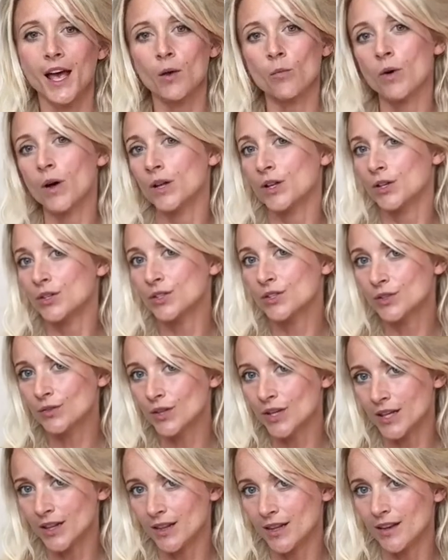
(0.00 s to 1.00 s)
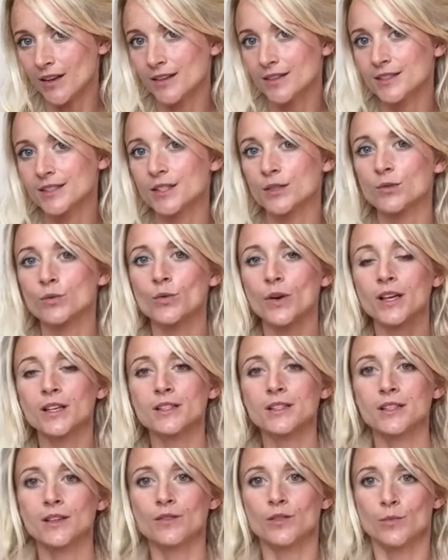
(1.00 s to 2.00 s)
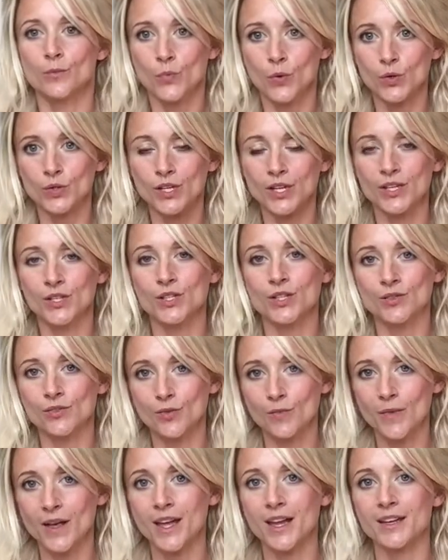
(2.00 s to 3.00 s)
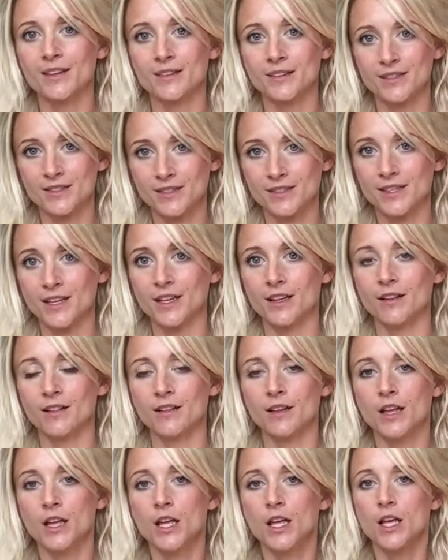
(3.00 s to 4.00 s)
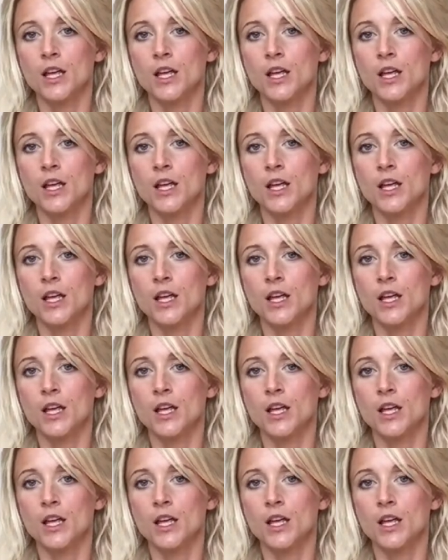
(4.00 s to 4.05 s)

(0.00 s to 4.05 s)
And while you're doing this, the rest of the body should remain still.